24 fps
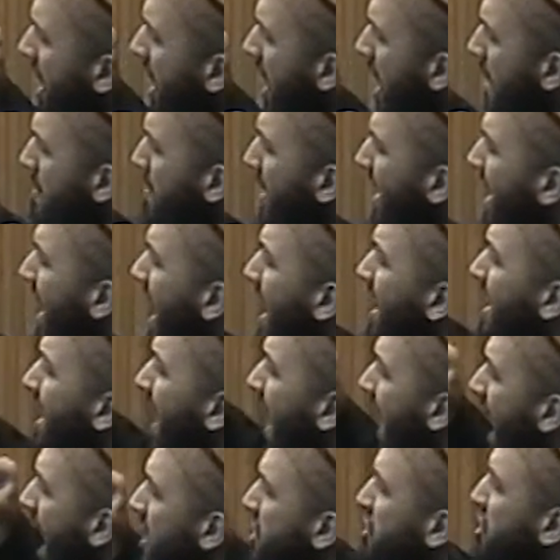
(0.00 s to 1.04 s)
are coming and
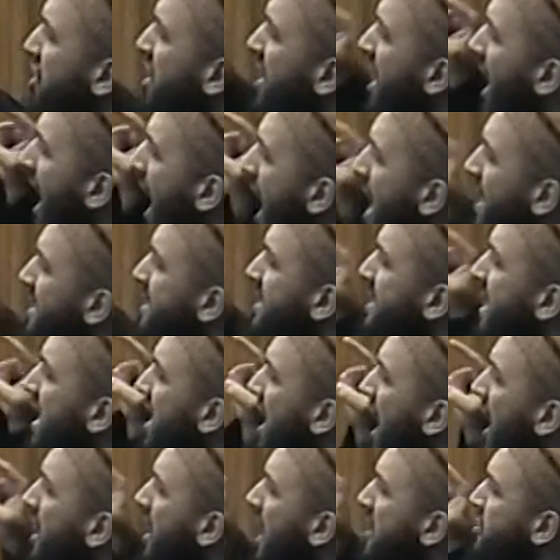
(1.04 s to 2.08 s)
they're actually
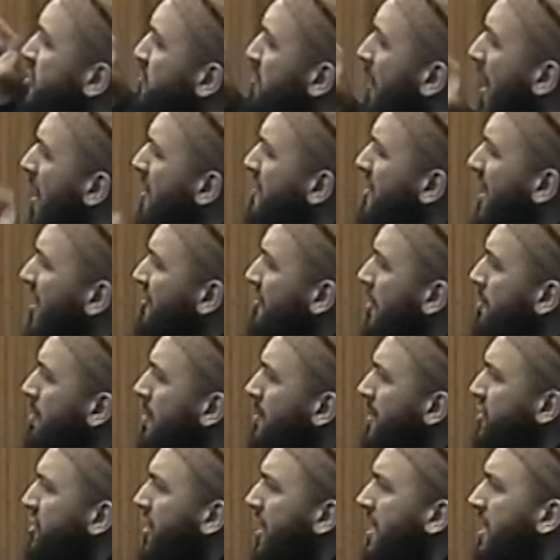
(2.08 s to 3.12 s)
asking Allah subhanahu wa ta'ala for
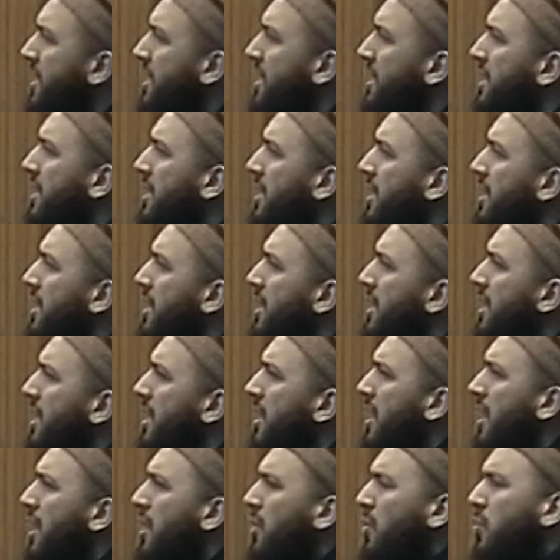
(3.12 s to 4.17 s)
permission.
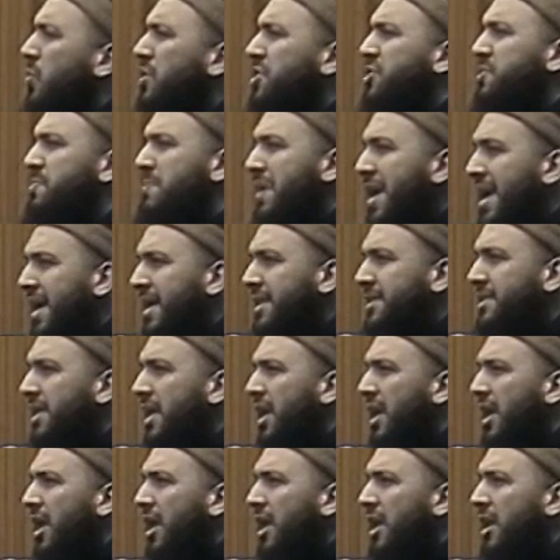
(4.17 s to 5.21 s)
Which means
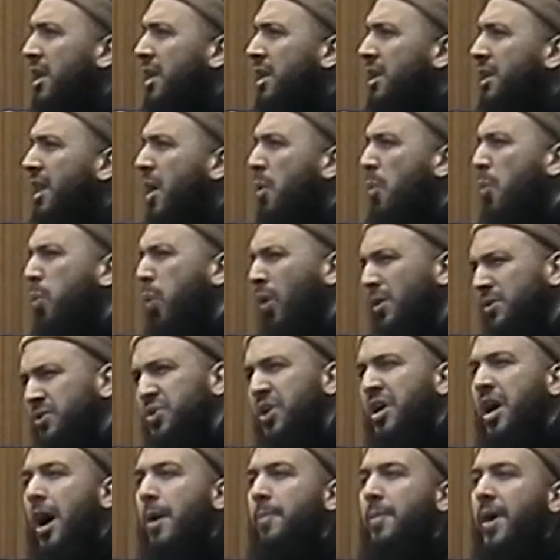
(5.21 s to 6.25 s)
they want
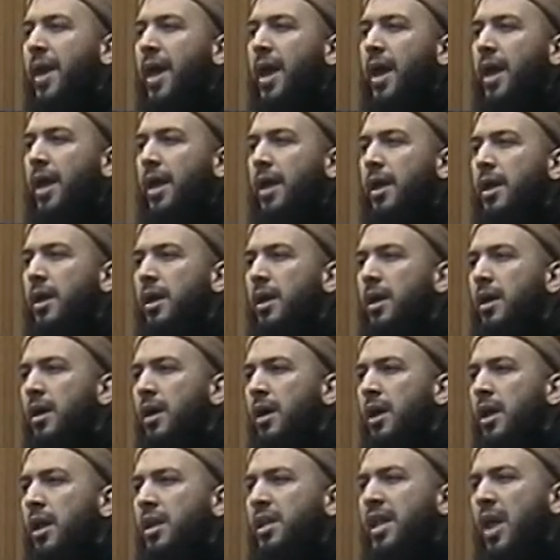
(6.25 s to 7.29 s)
to come here.
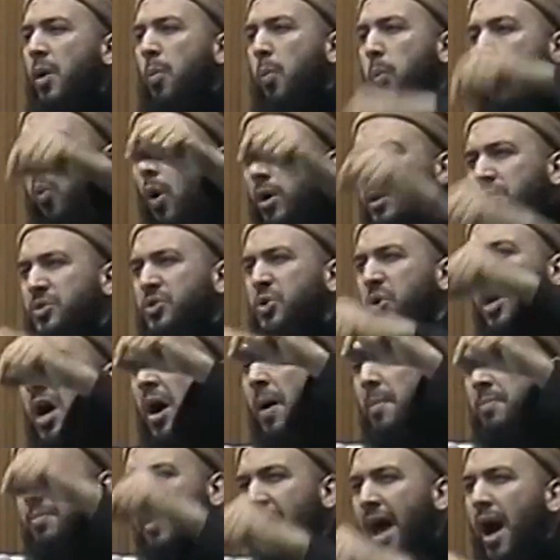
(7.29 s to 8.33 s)
They want to
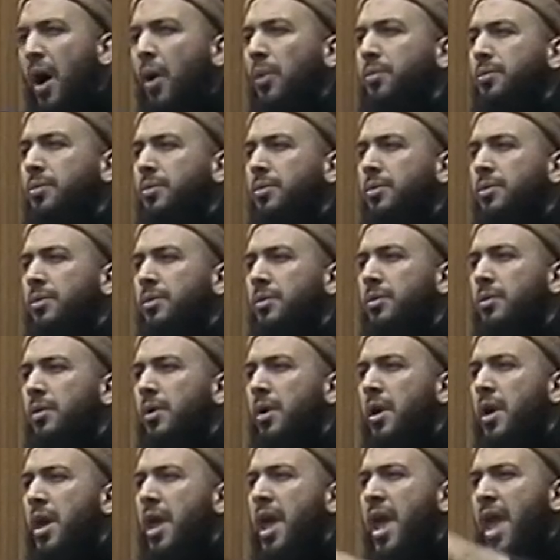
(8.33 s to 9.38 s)
come down
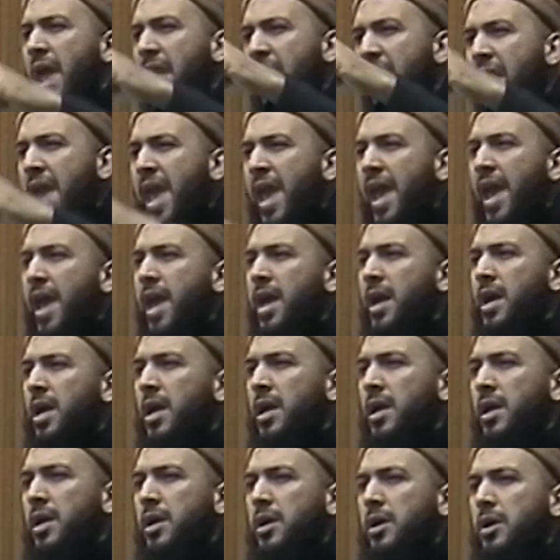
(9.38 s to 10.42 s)
here
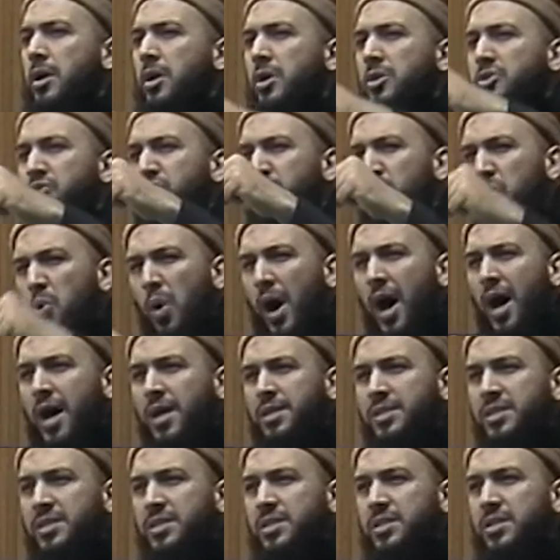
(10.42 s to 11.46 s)
to
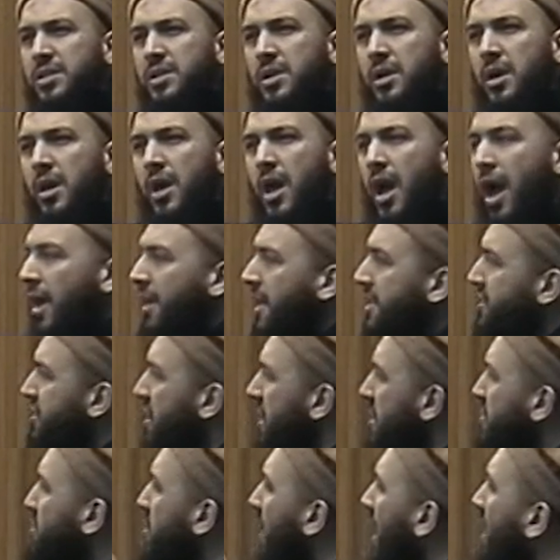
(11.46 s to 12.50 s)
us and they
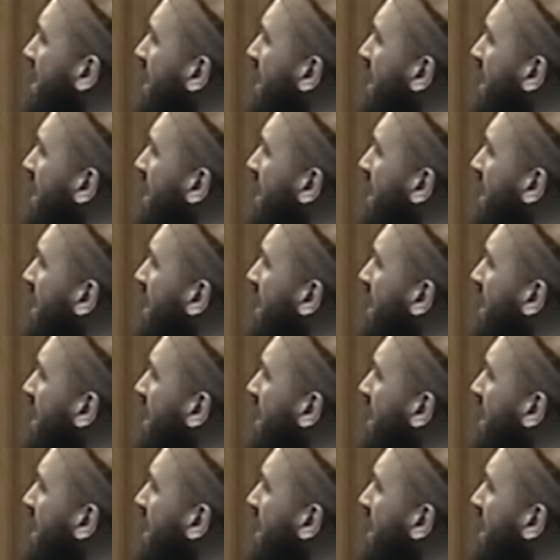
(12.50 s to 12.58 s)
turn to